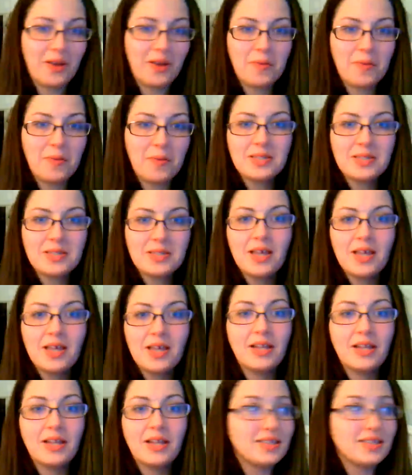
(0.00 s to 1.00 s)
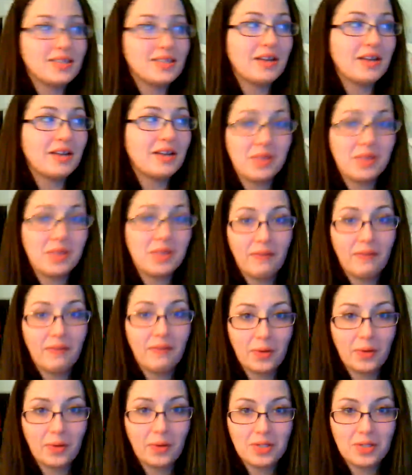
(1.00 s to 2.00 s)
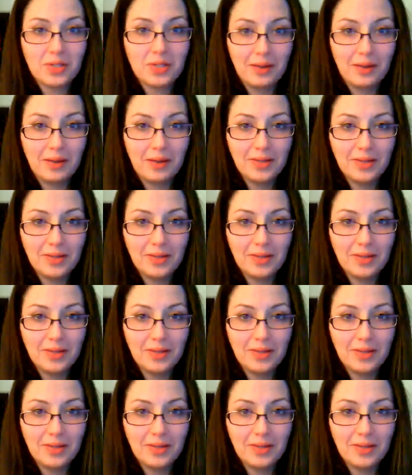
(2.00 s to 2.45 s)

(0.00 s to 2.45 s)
My son sounds like Forrest Gump.